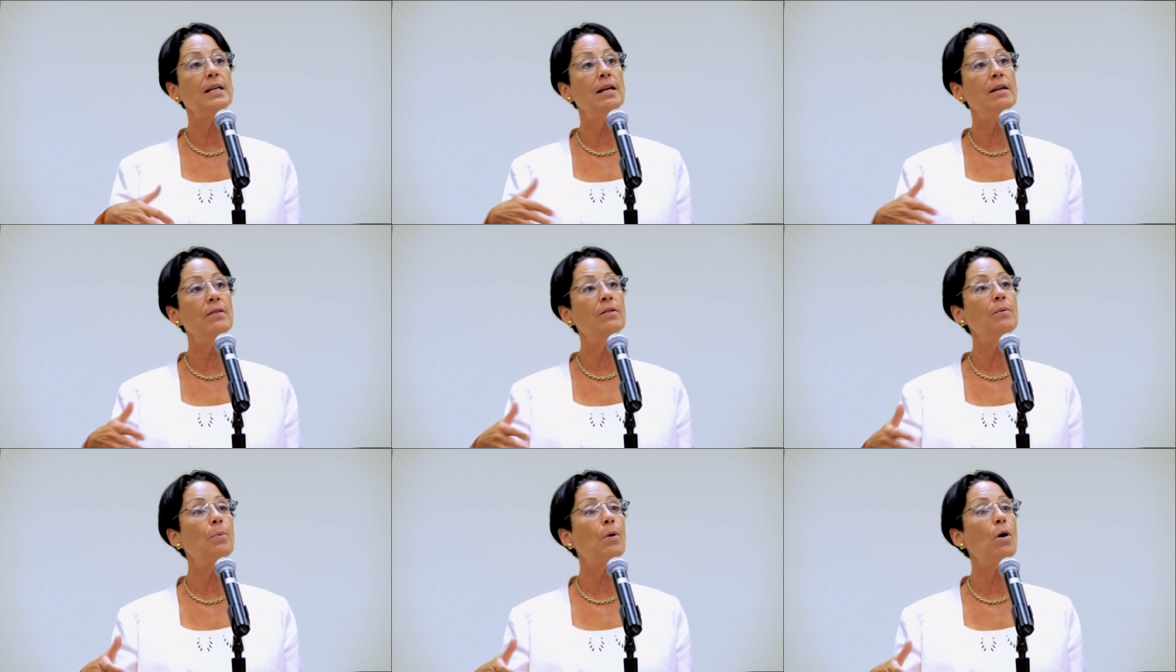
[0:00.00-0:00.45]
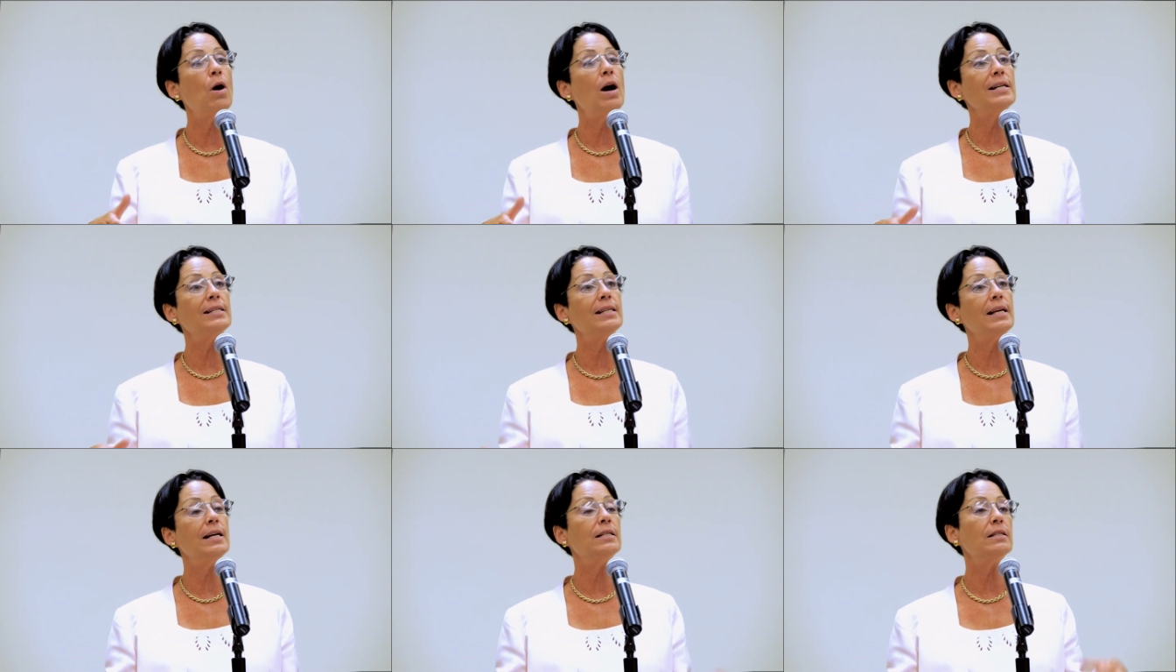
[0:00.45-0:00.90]
in the
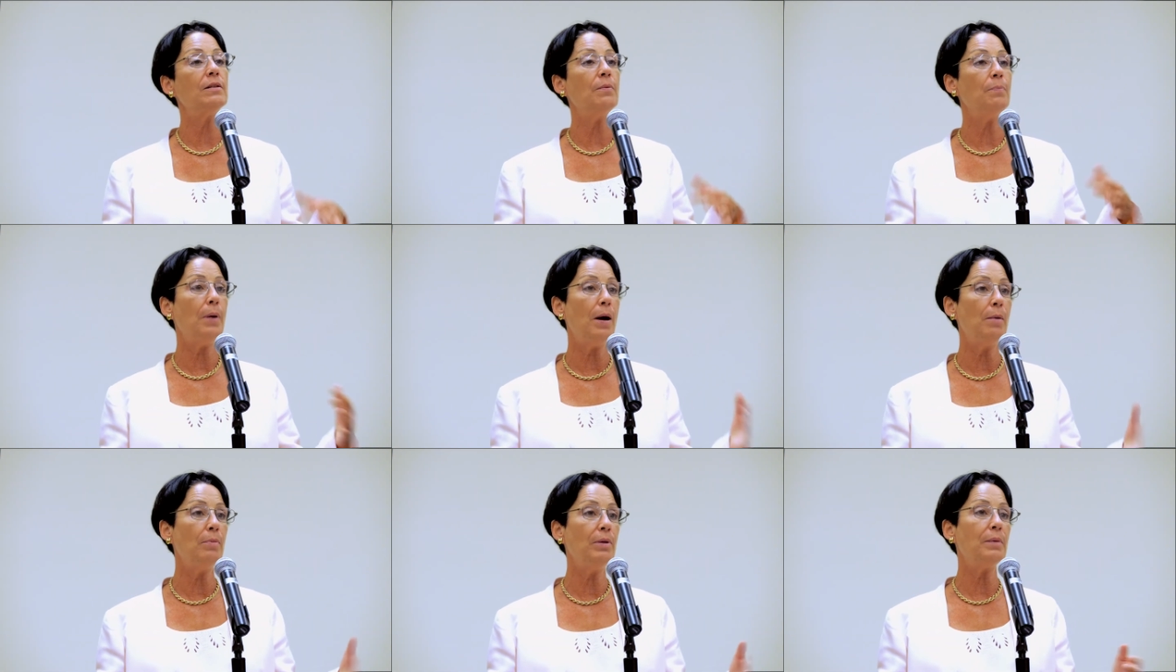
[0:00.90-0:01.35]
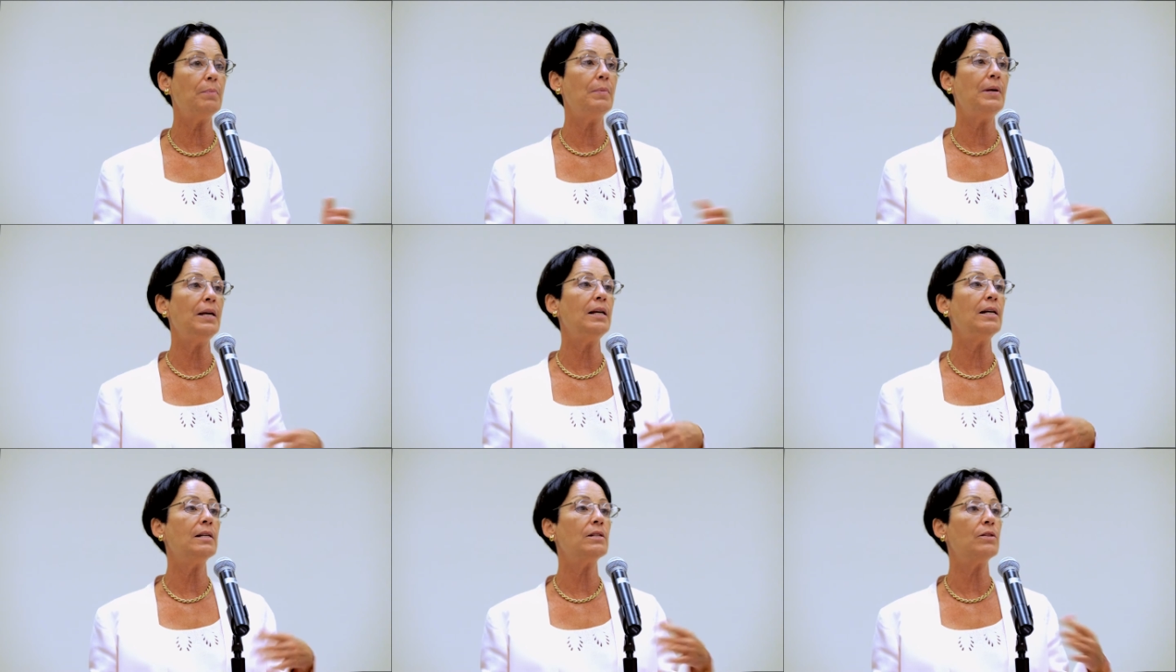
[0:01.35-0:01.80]
process of public
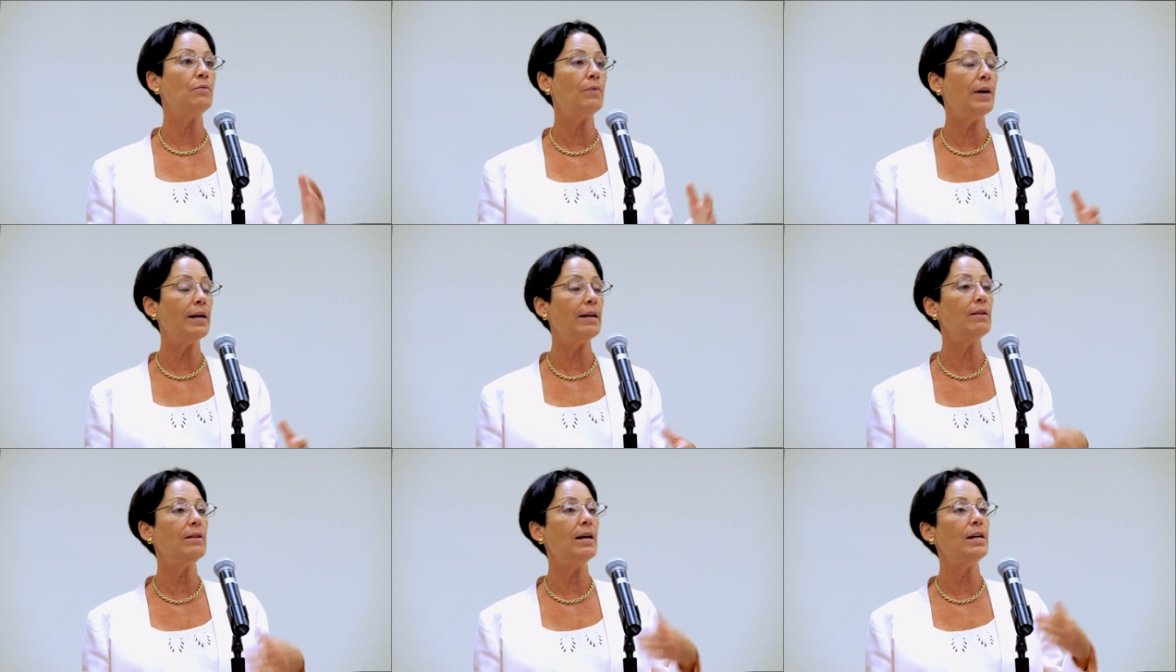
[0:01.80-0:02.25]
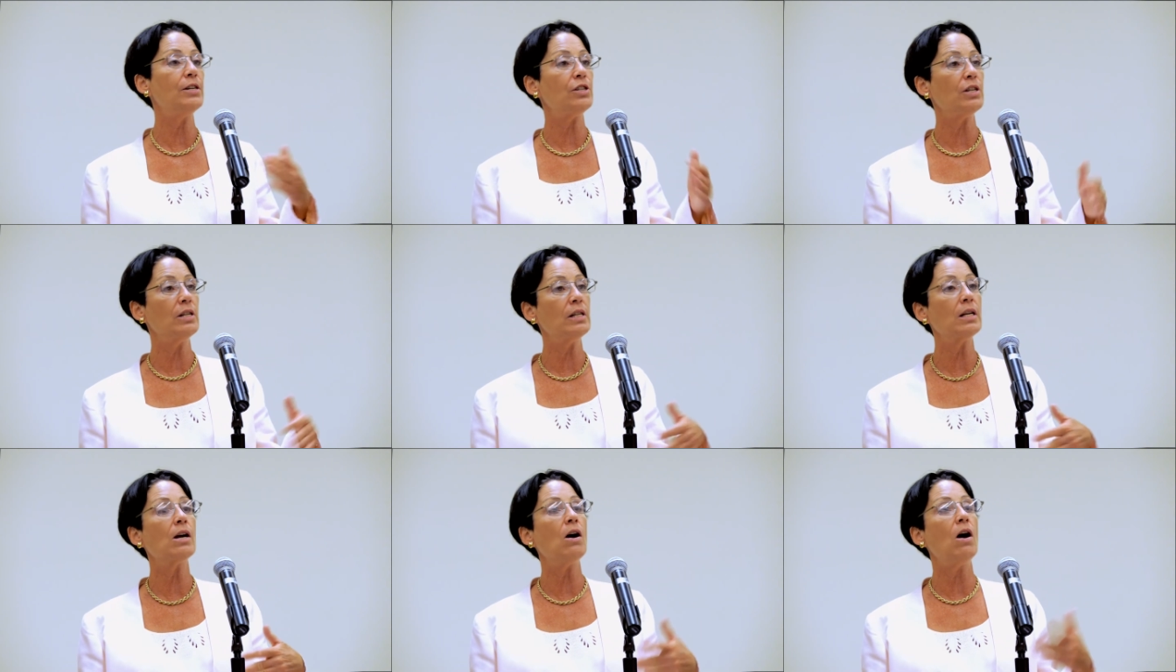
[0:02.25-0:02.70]
meetings and
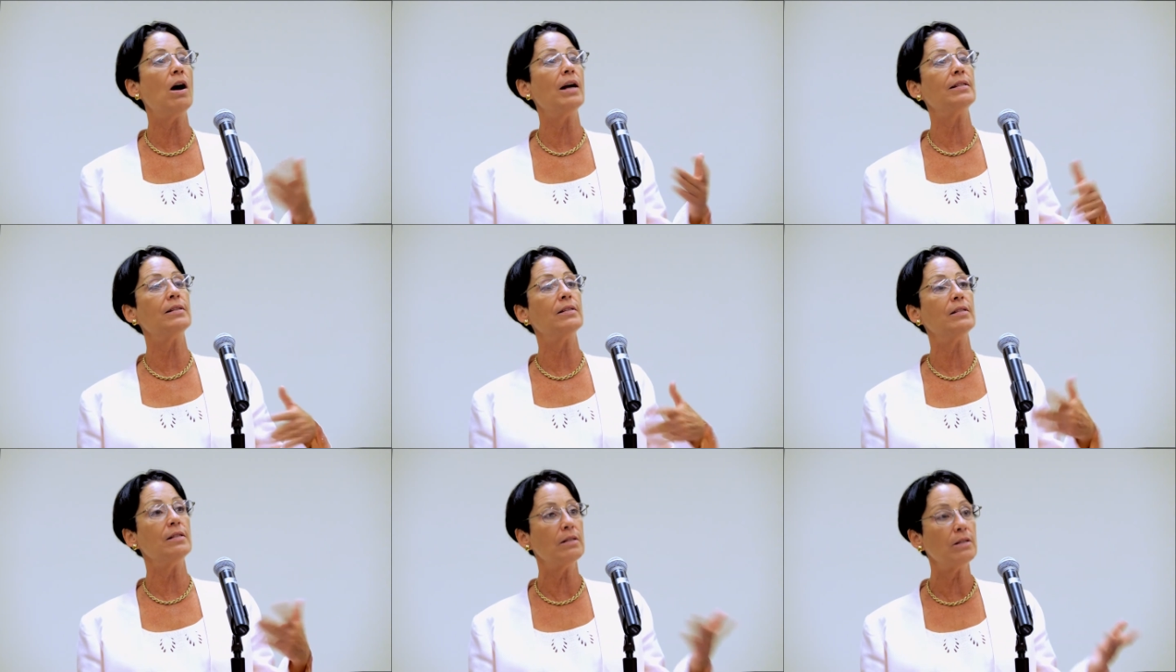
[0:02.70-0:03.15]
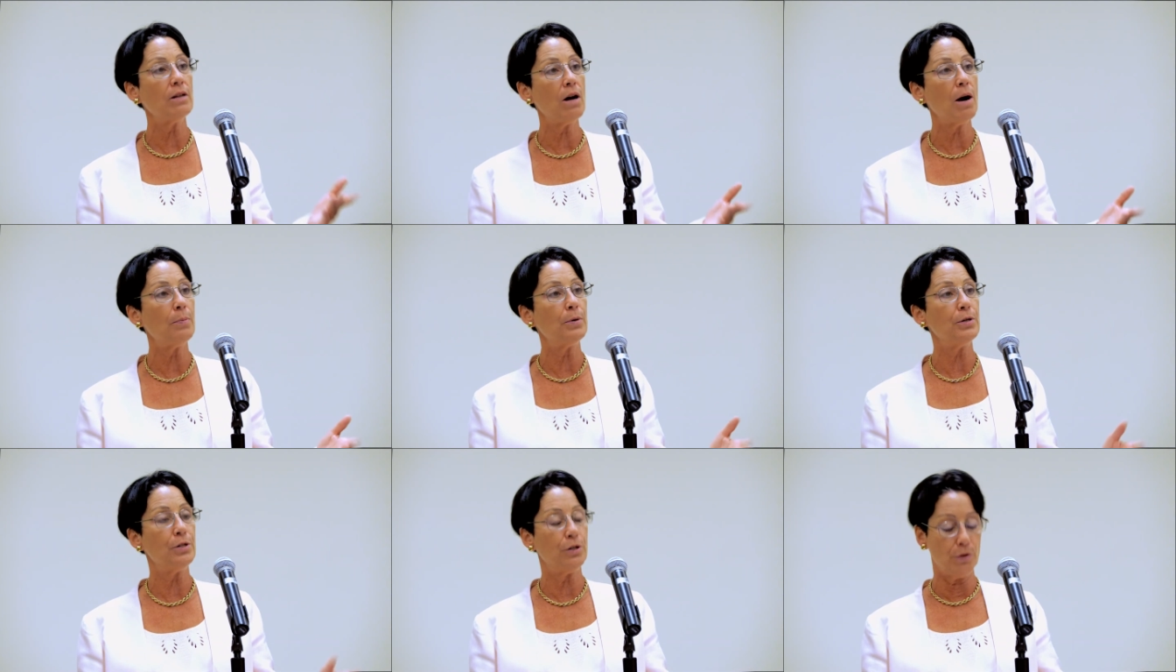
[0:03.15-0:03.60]
regulations and guidances and
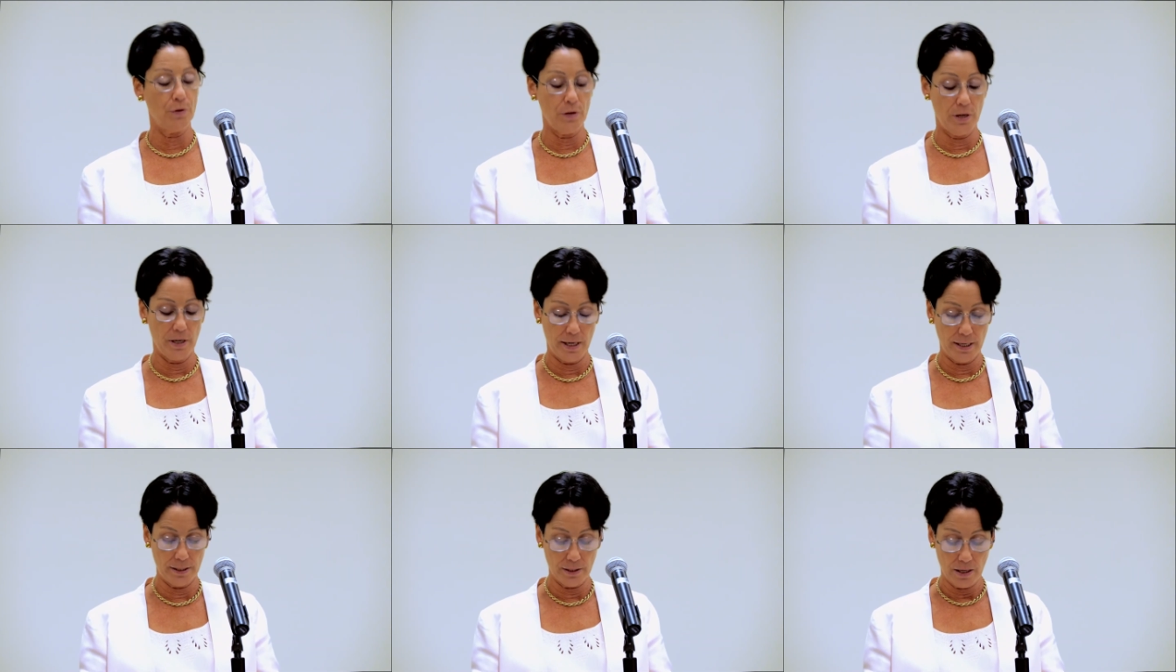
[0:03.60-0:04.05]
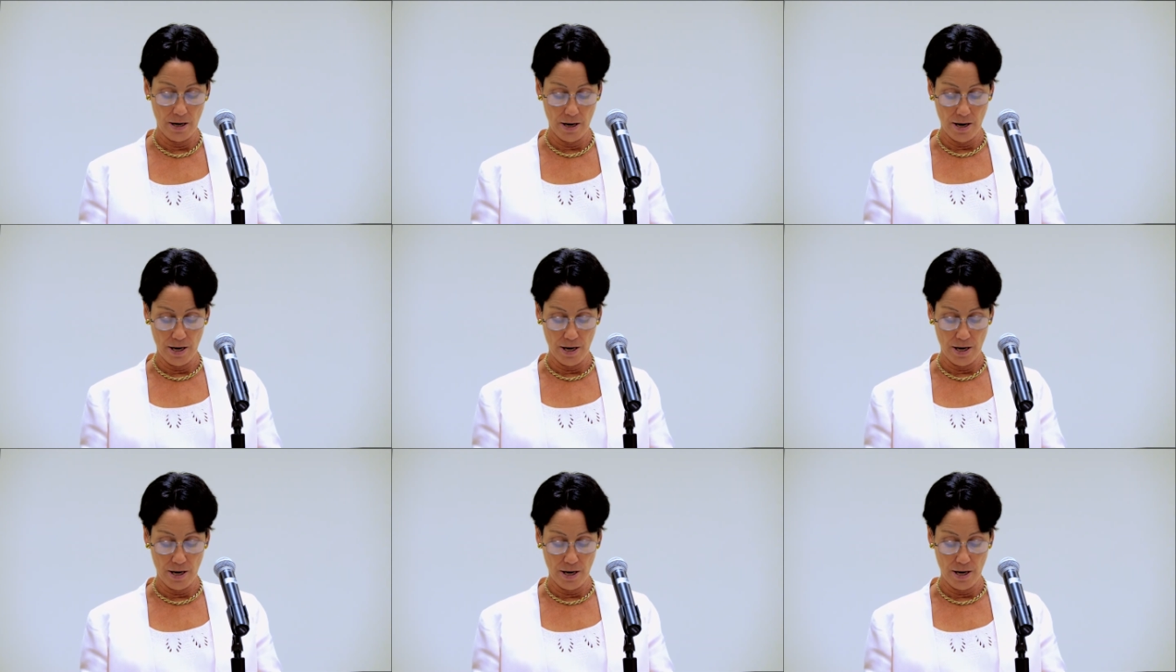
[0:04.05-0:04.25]
opportunities